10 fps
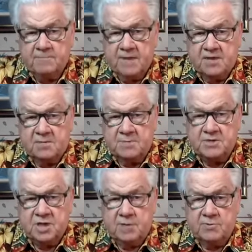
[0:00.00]
at the
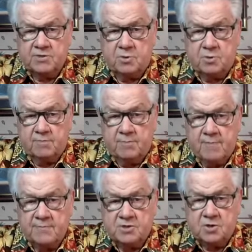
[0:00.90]
PGA Resort in Palm
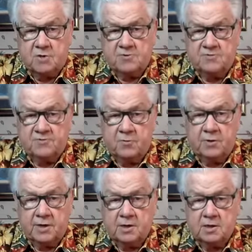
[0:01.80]
Beach Gardens, Florida,